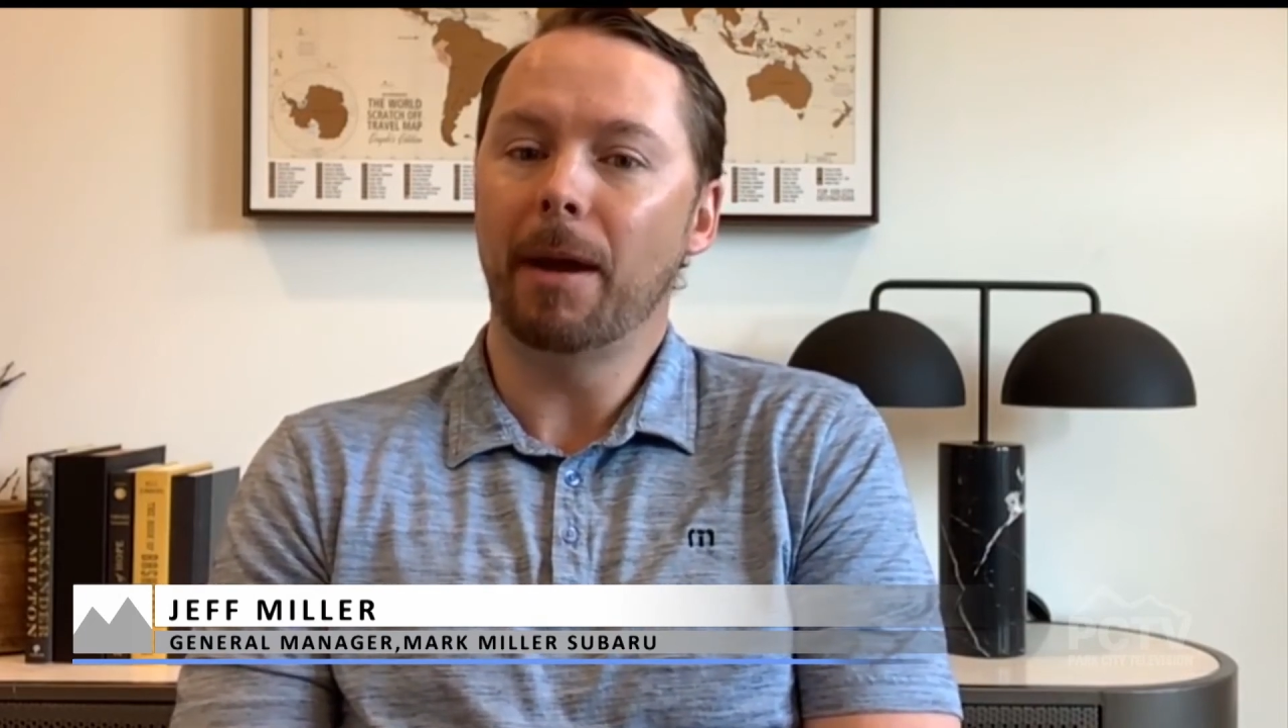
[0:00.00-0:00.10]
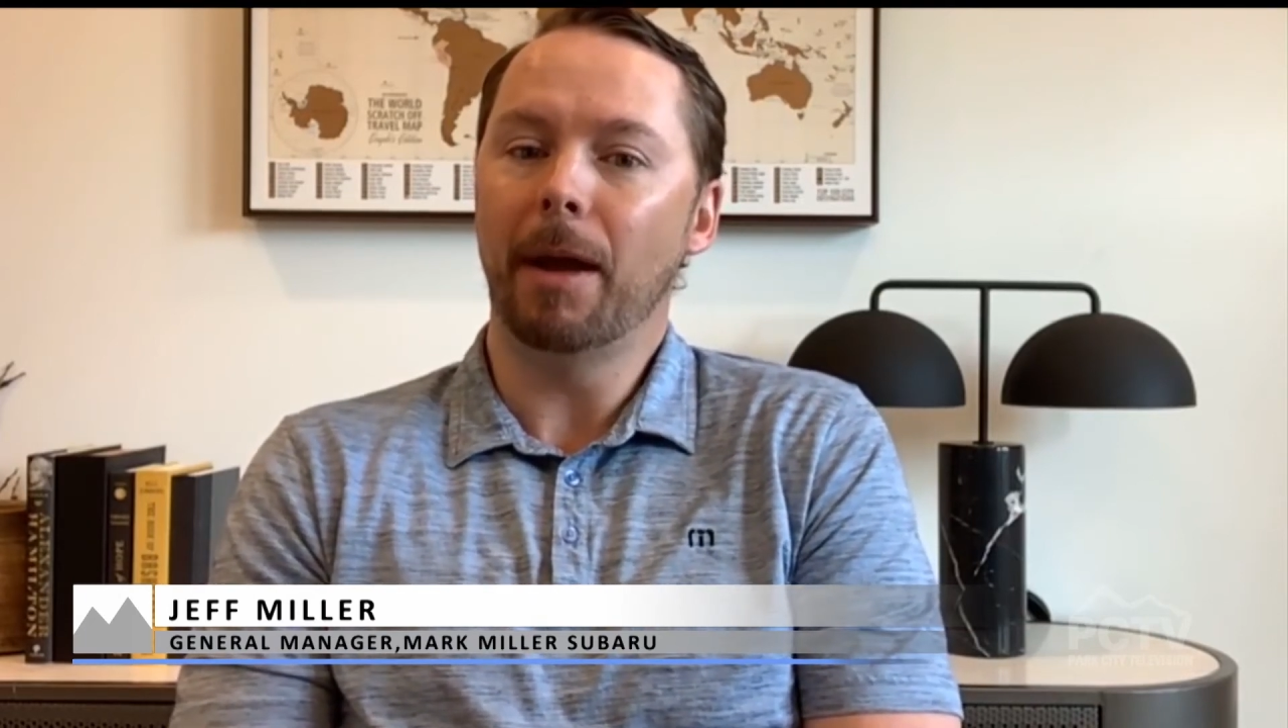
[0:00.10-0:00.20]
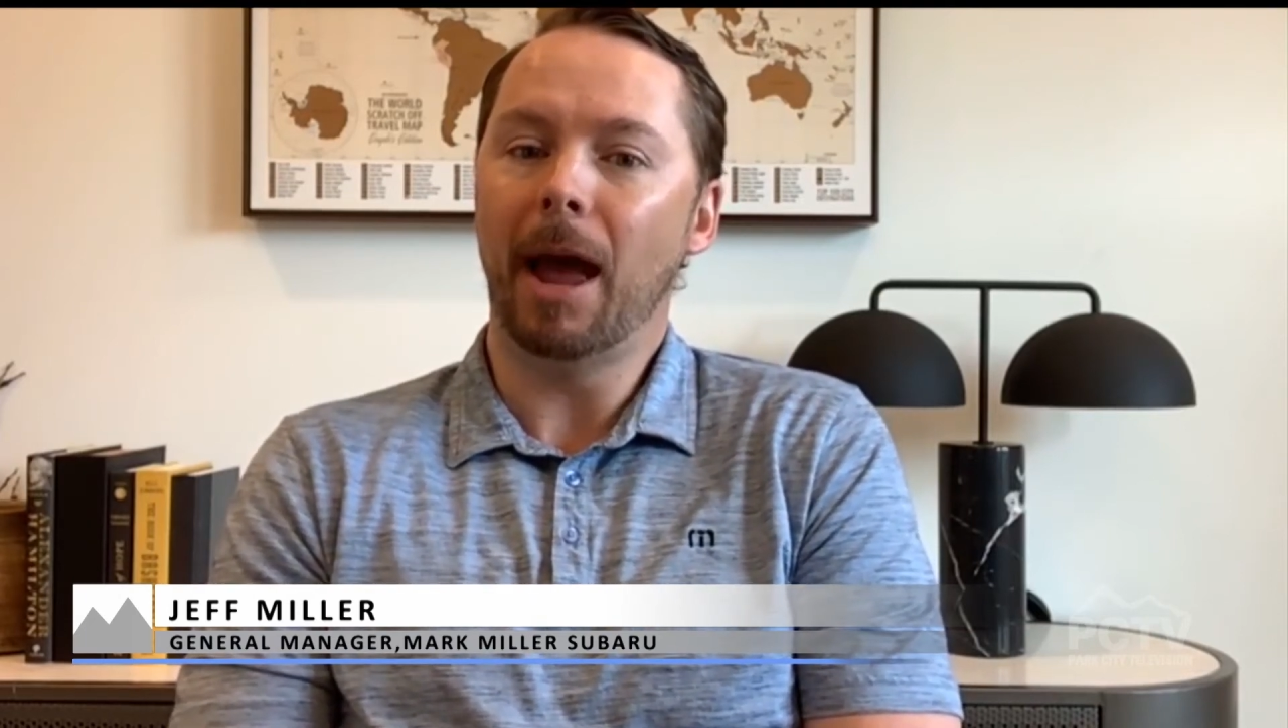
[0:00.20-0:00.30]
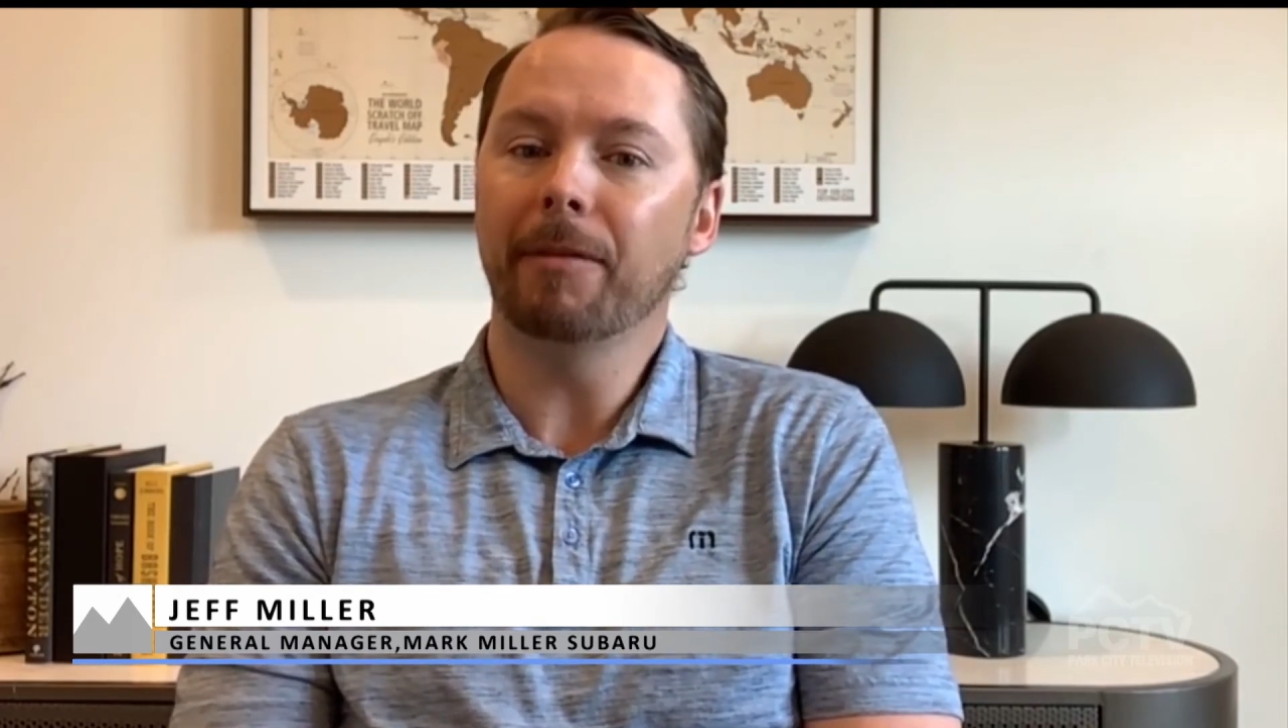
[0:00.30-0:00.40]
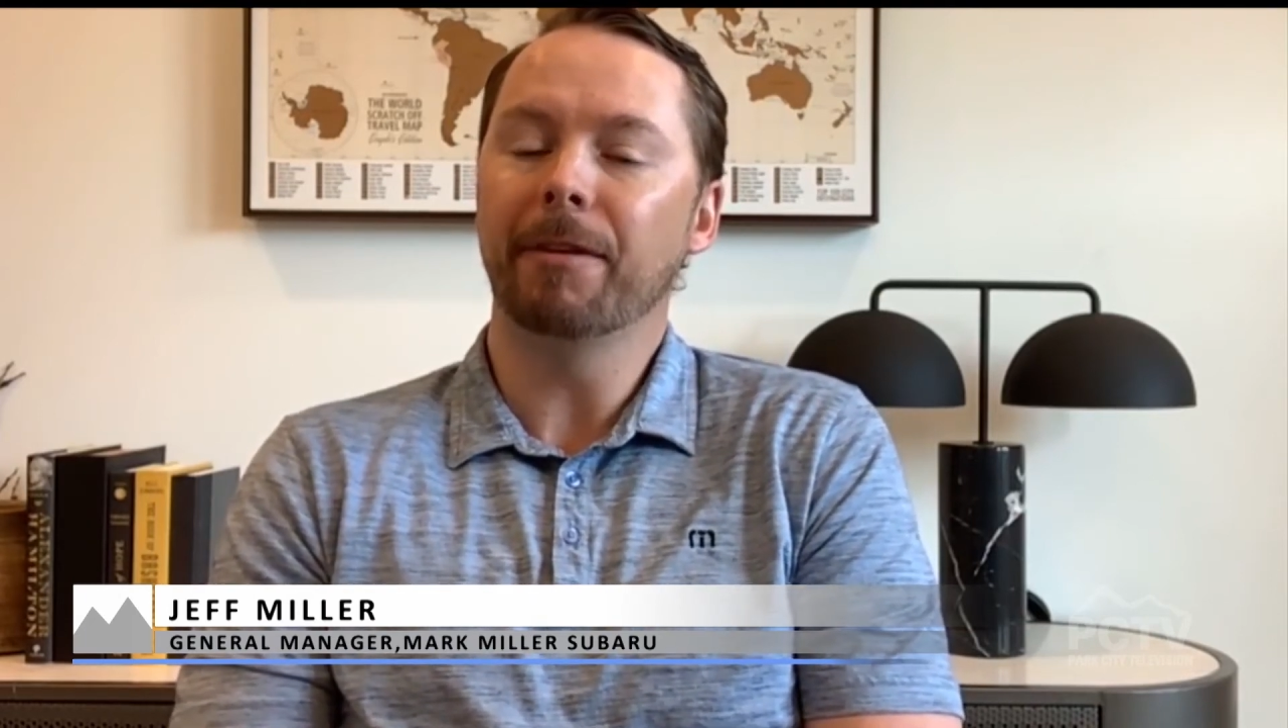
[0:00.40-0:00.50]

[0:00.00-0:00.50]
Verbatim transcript: have an